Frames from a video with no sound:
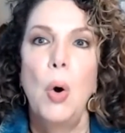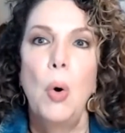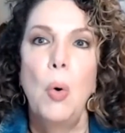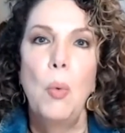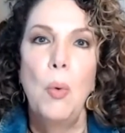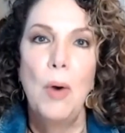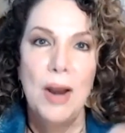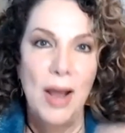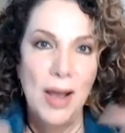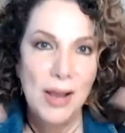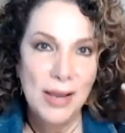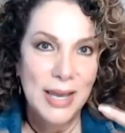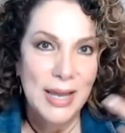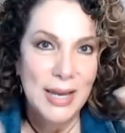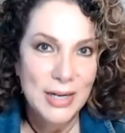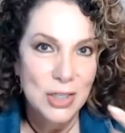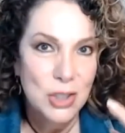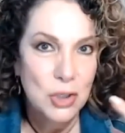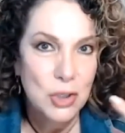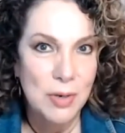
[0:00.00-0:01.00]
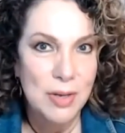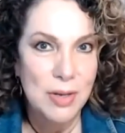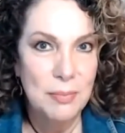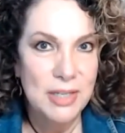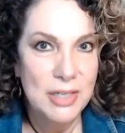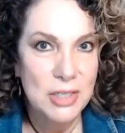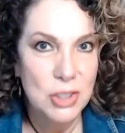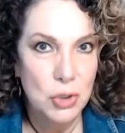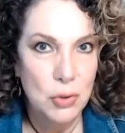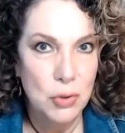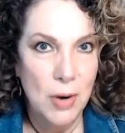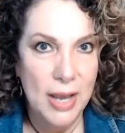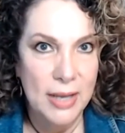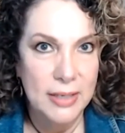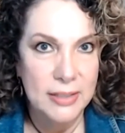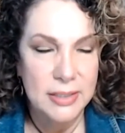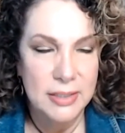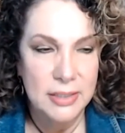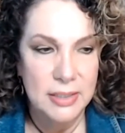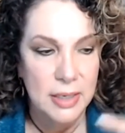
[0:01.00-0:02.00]
when I get extremely
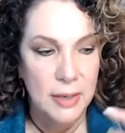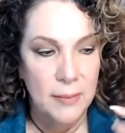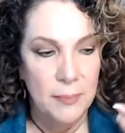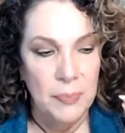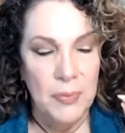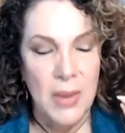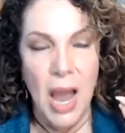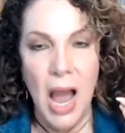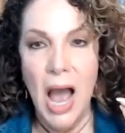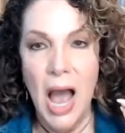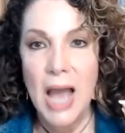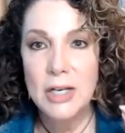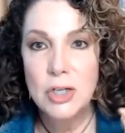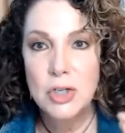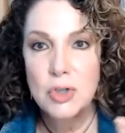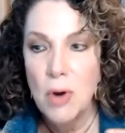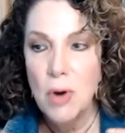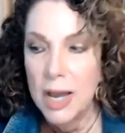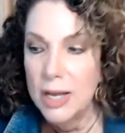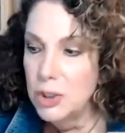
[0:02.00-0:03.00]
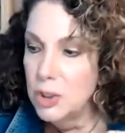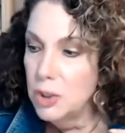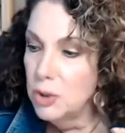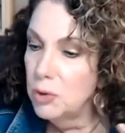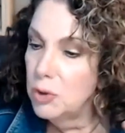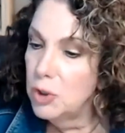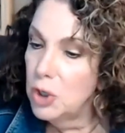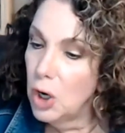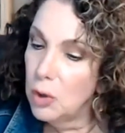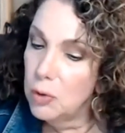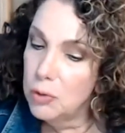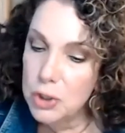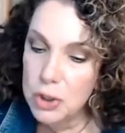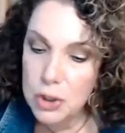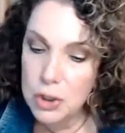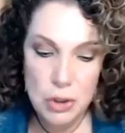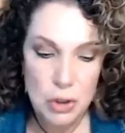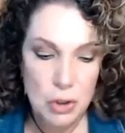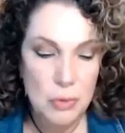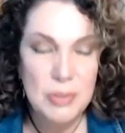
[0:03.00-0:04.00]
stressed, I try to go
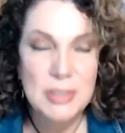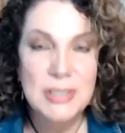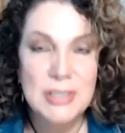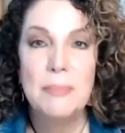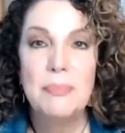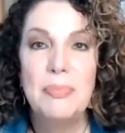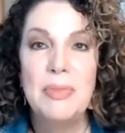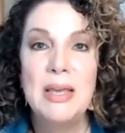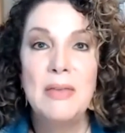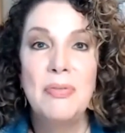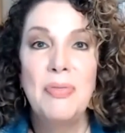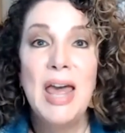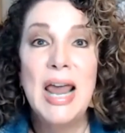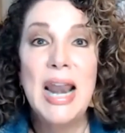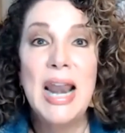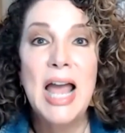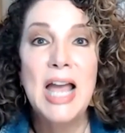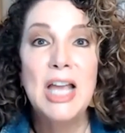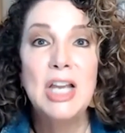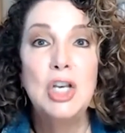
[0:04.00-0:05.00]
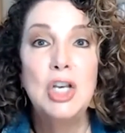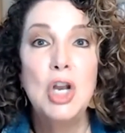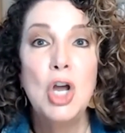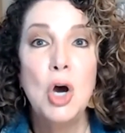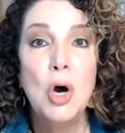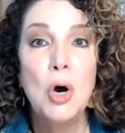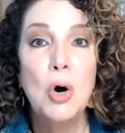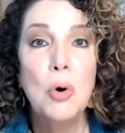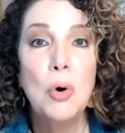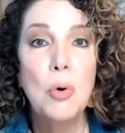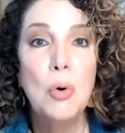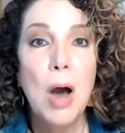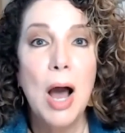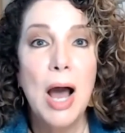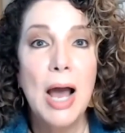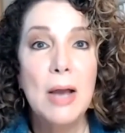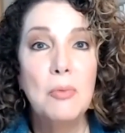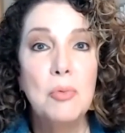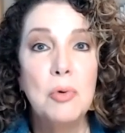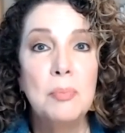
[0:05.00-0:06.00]
to do something that I know
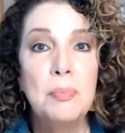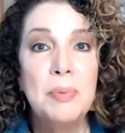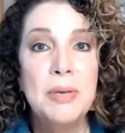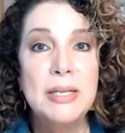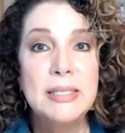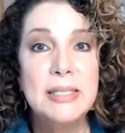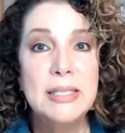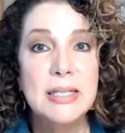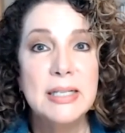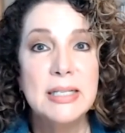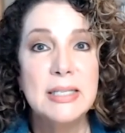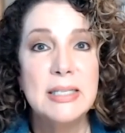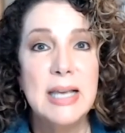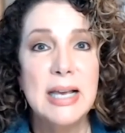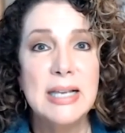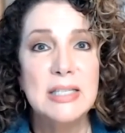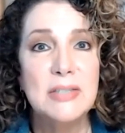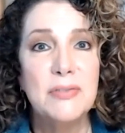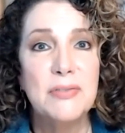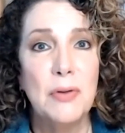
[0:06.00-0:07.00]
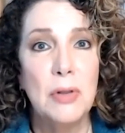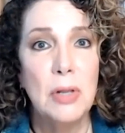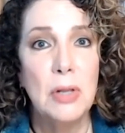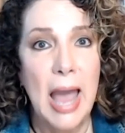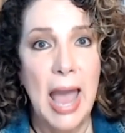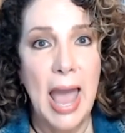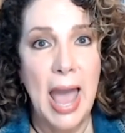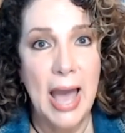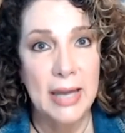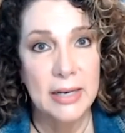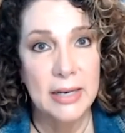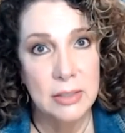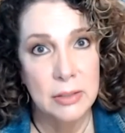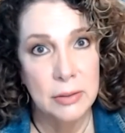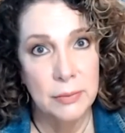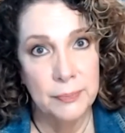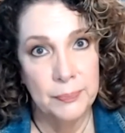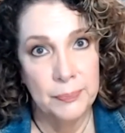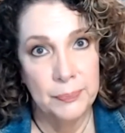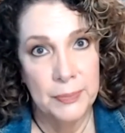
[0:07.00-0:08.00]
I will be successful at.
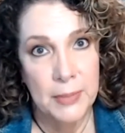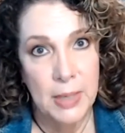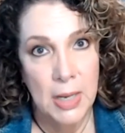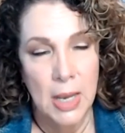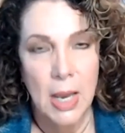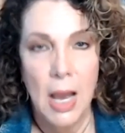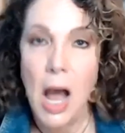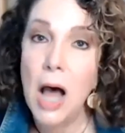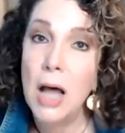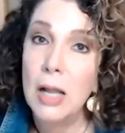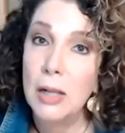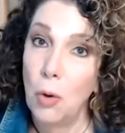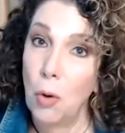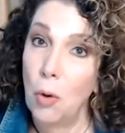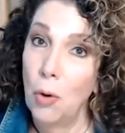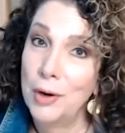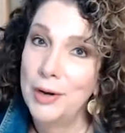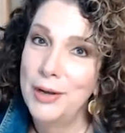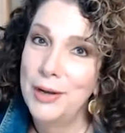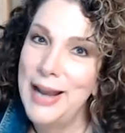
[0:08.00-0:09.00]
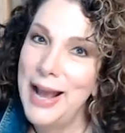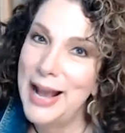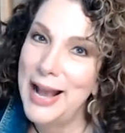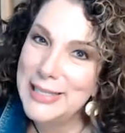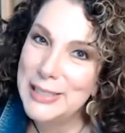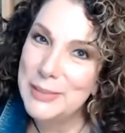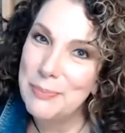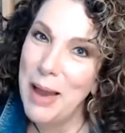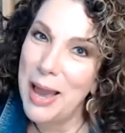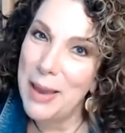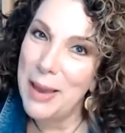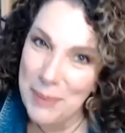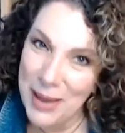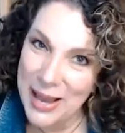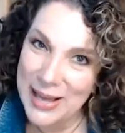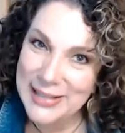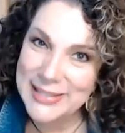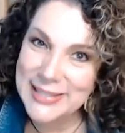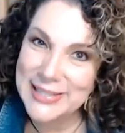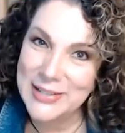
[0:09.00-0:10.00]
I'll organize my
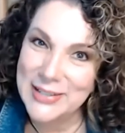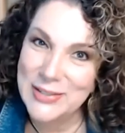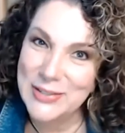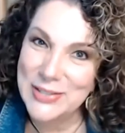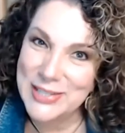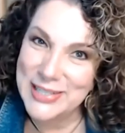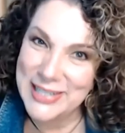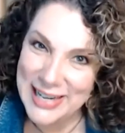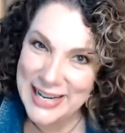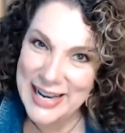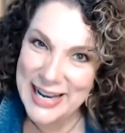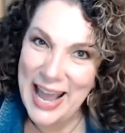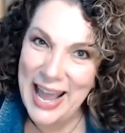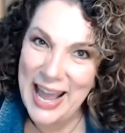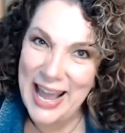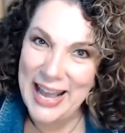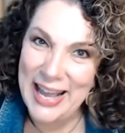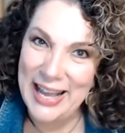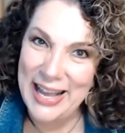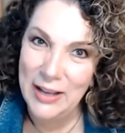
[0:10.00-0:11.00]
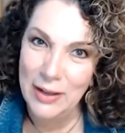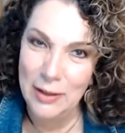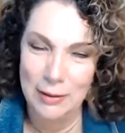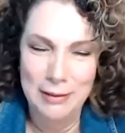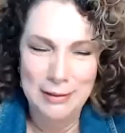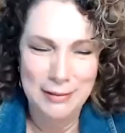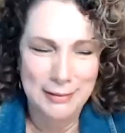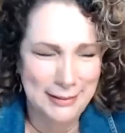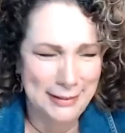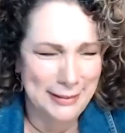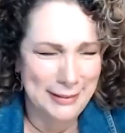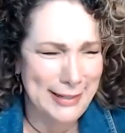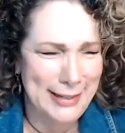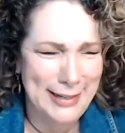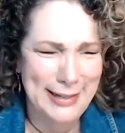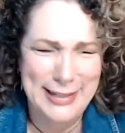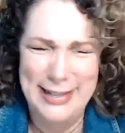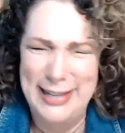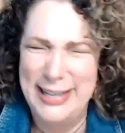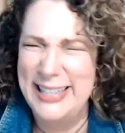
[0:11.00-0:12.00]
pencils today.
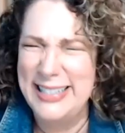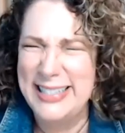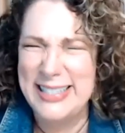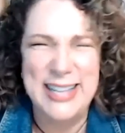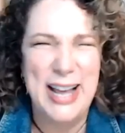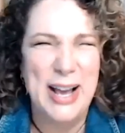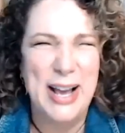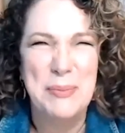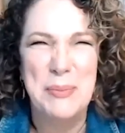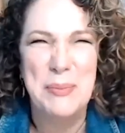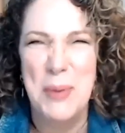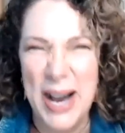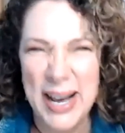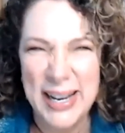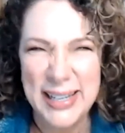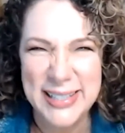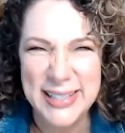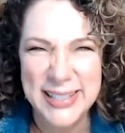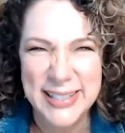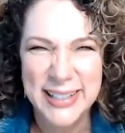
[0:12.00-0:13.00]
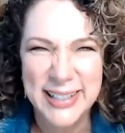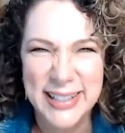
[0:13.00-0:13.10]
It's like, what?